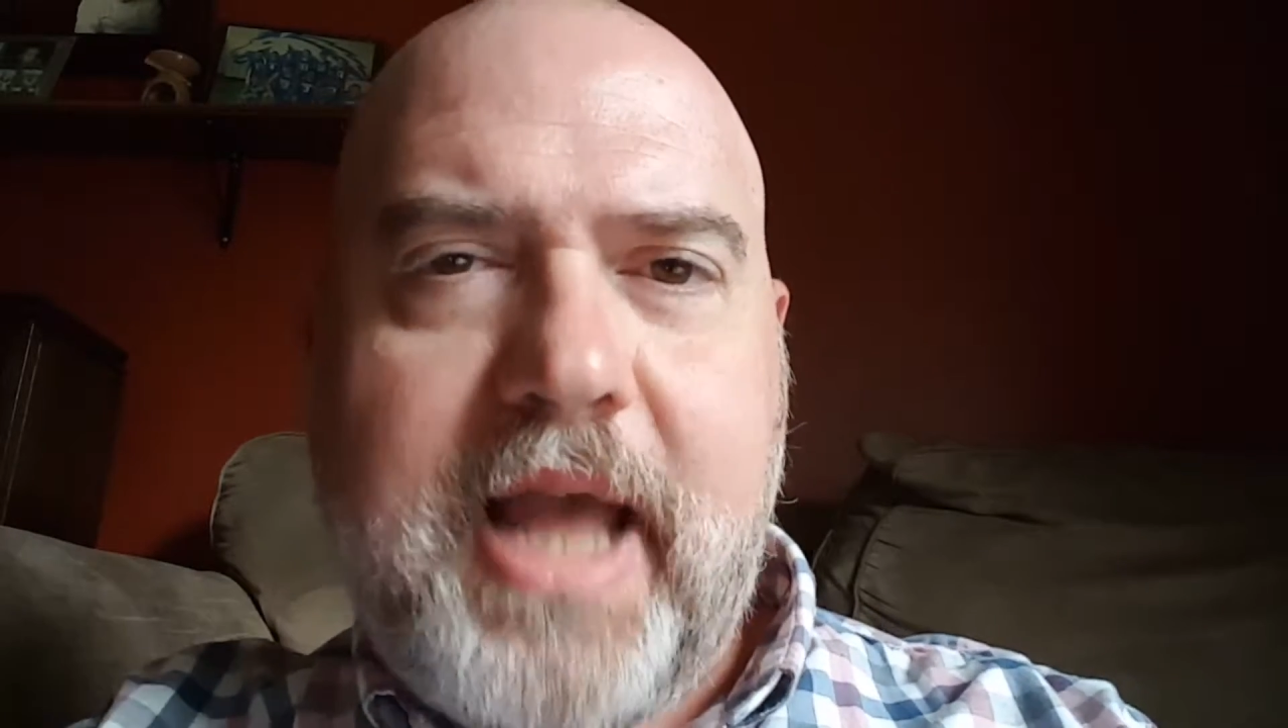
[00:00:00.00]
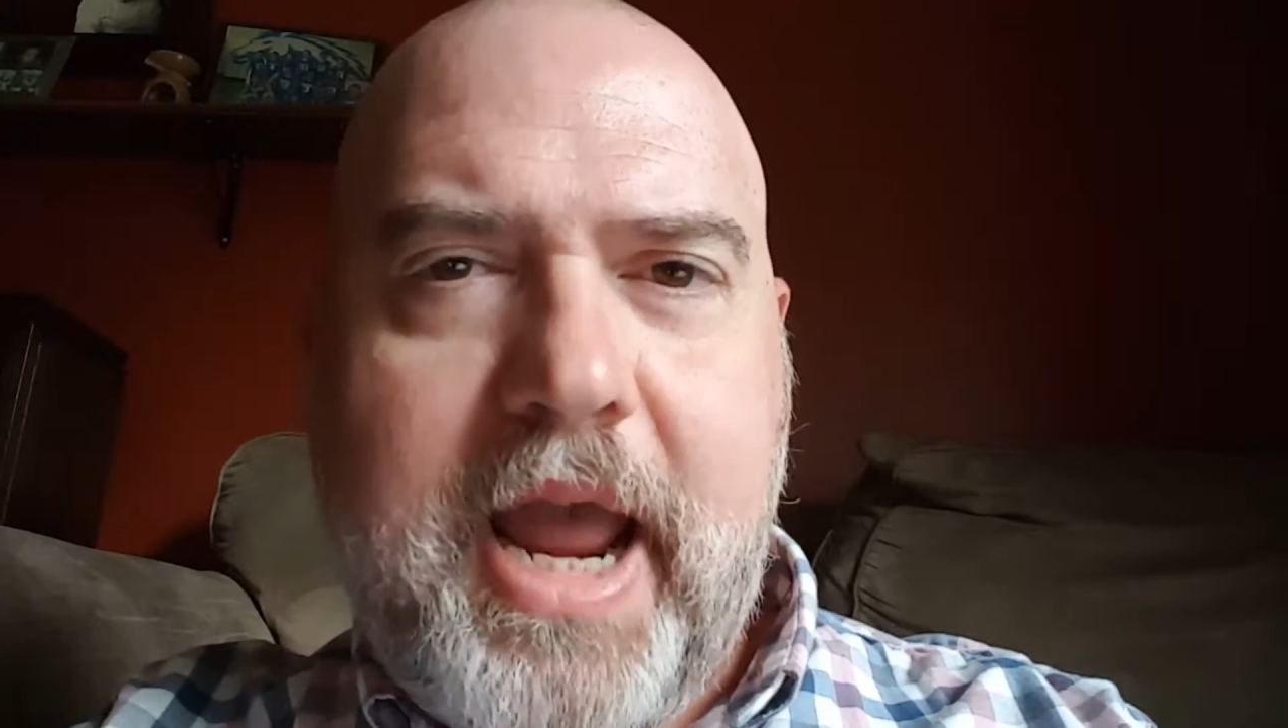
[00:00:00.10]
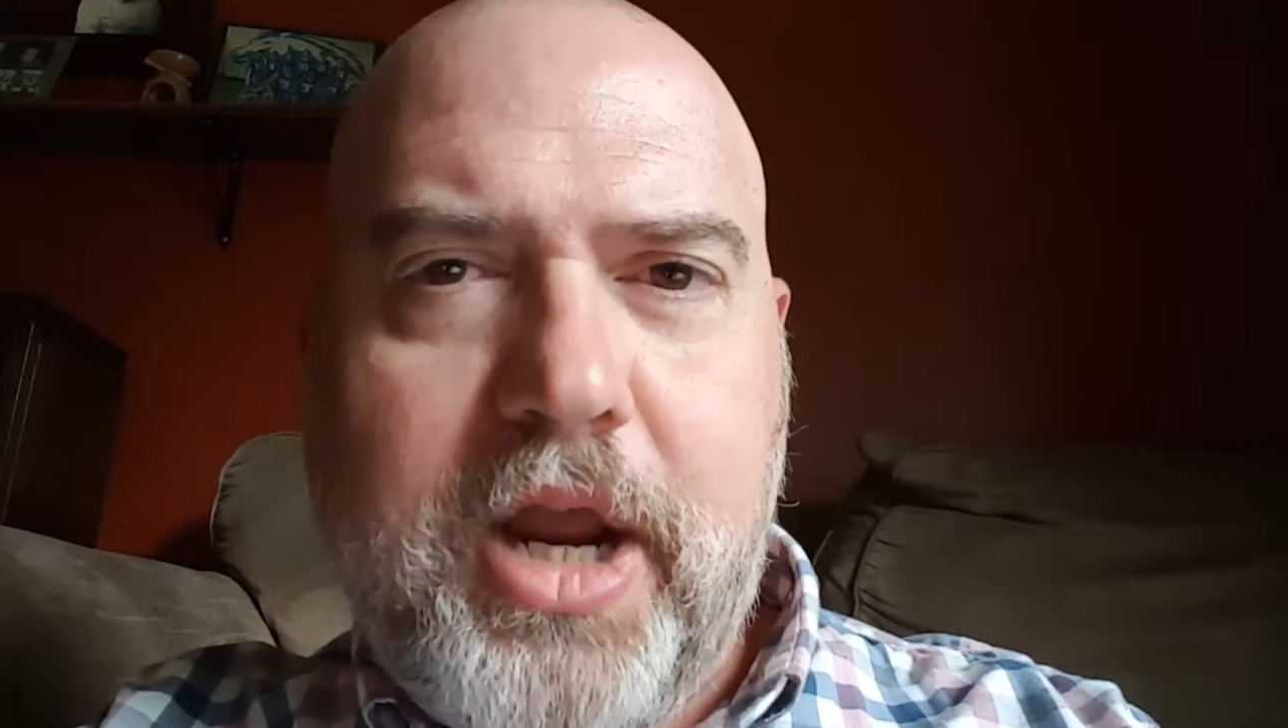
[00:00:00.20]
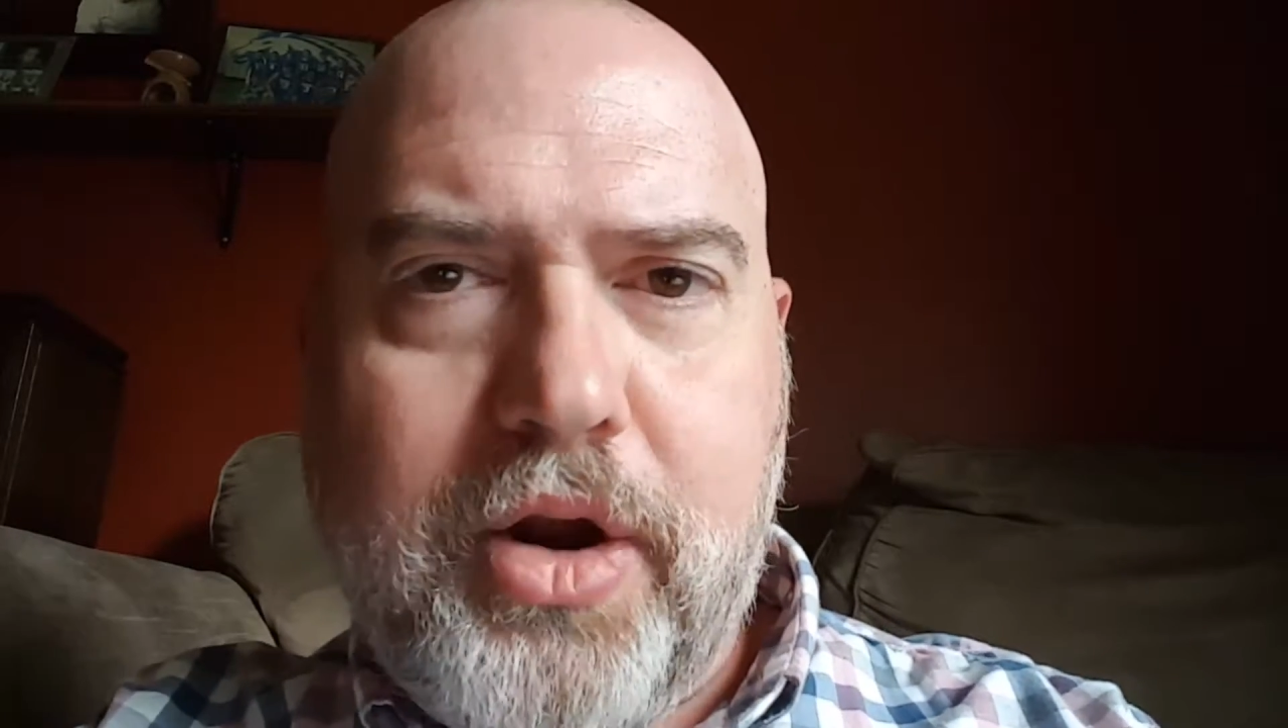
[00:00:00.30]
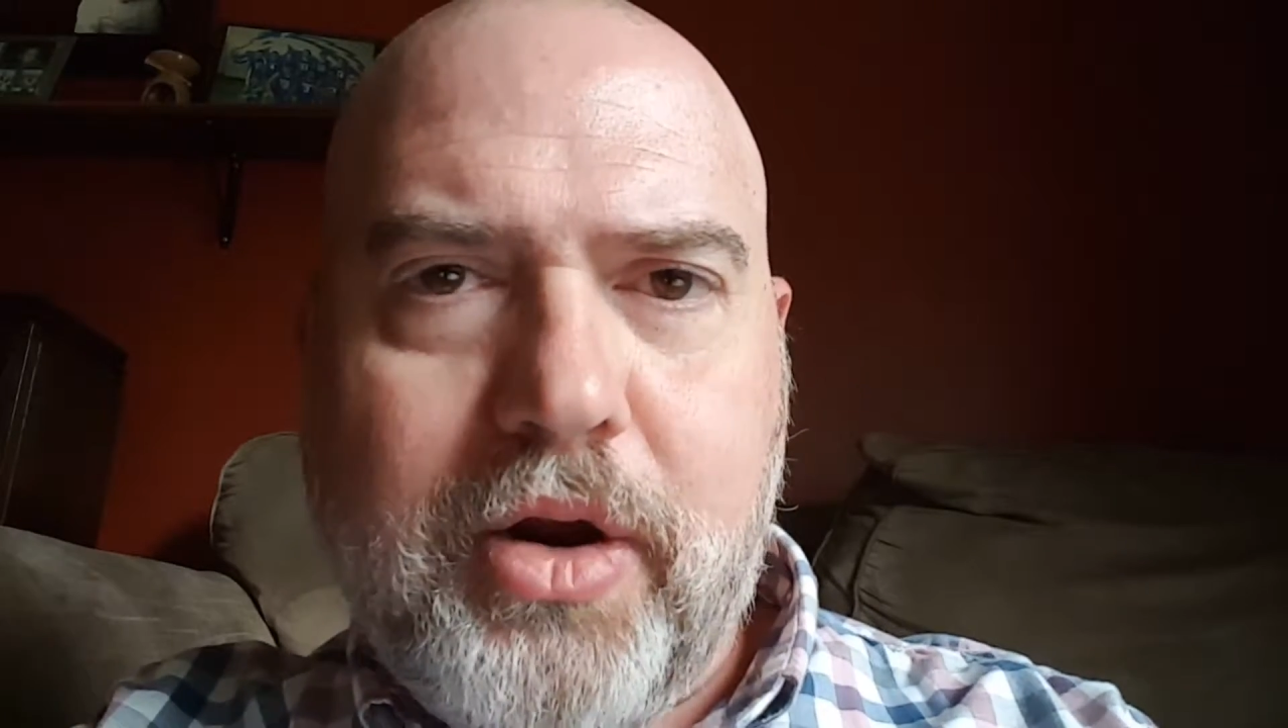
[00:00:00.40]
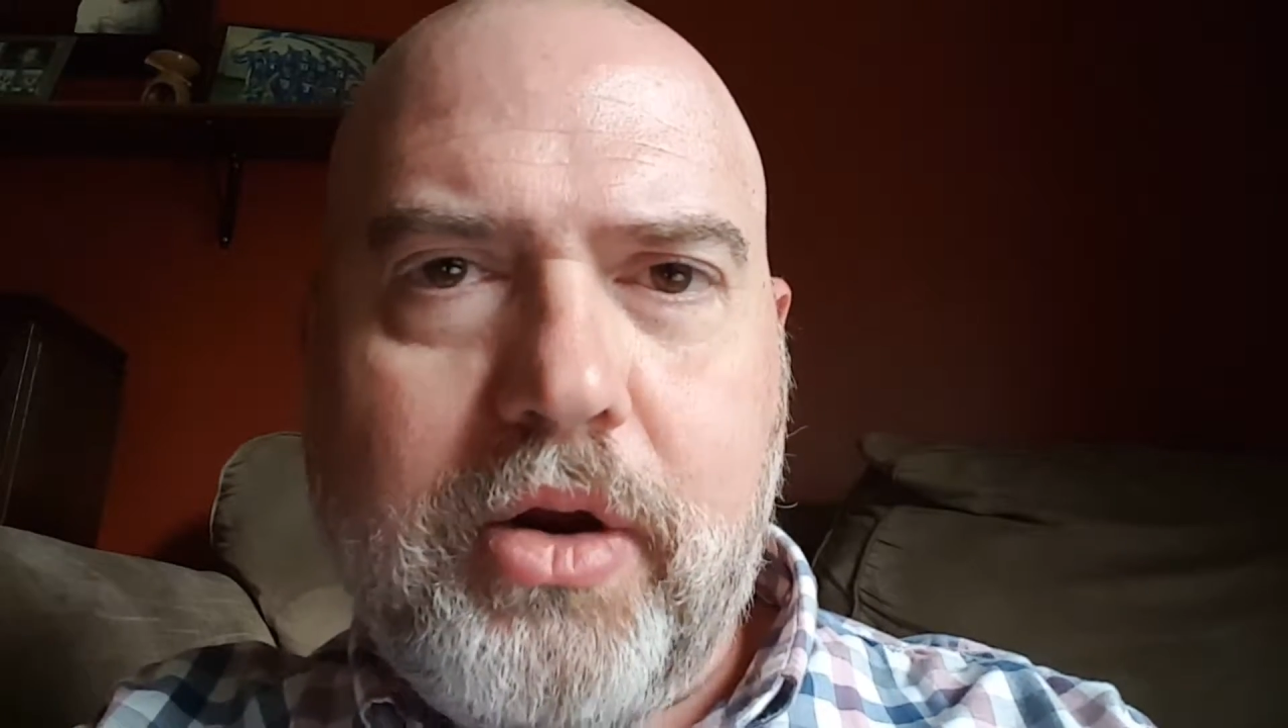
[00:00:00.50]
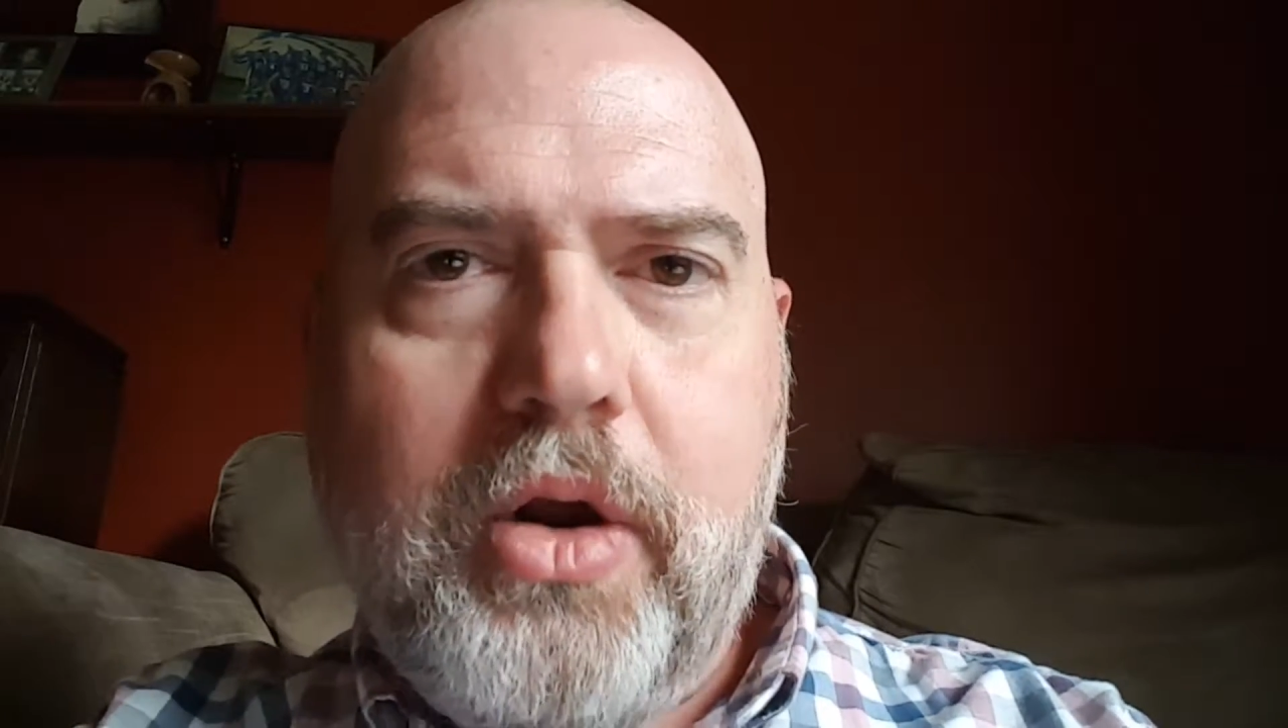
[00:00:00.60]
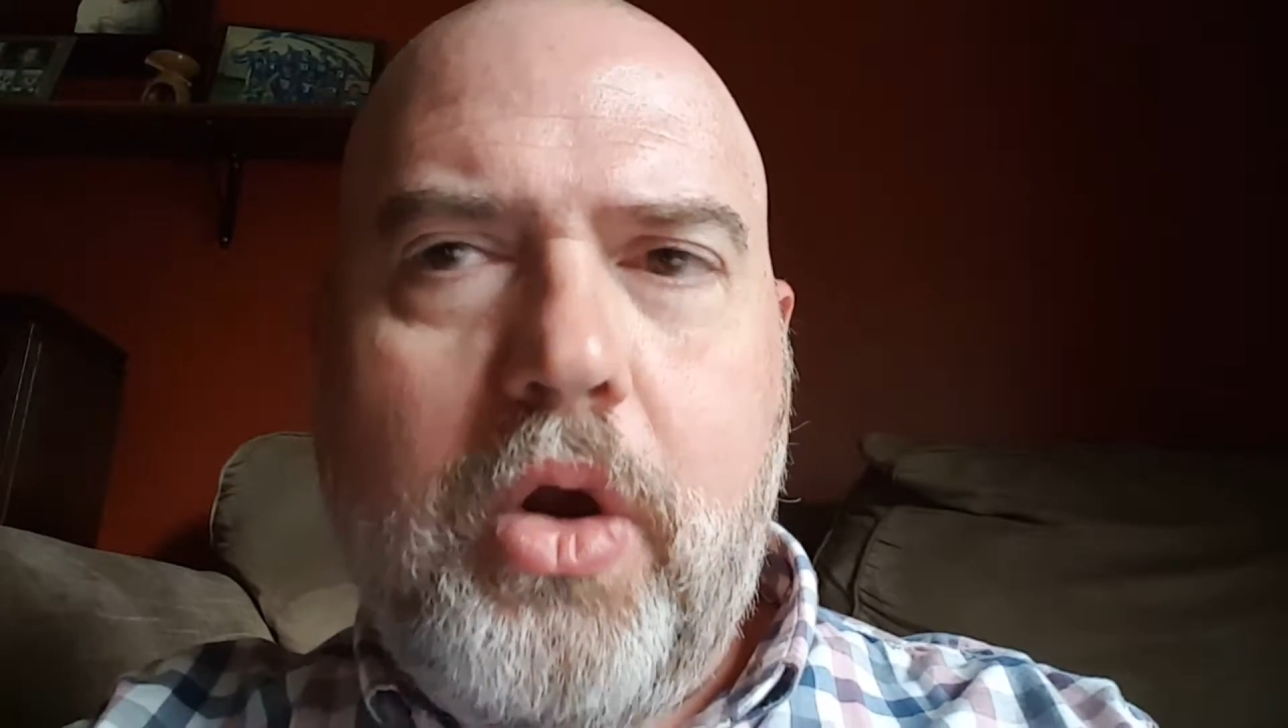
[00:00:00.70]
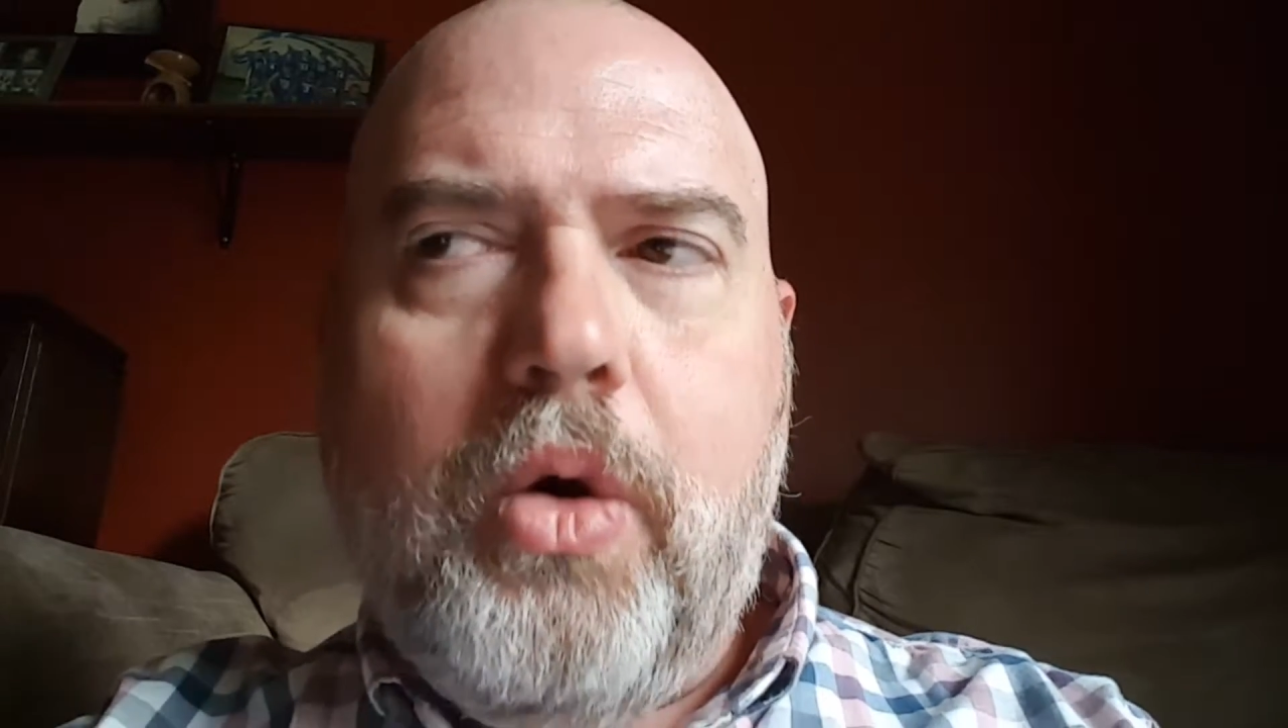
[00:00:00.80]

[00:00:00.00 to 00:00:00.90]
anger